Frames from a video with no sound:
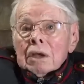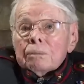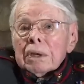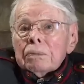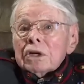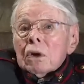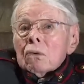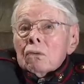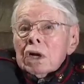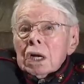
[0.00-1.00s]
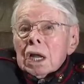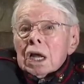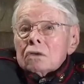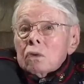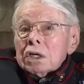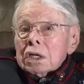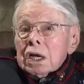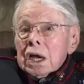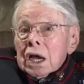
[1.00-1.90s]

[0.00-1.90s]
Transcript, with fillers: And people don't realize what they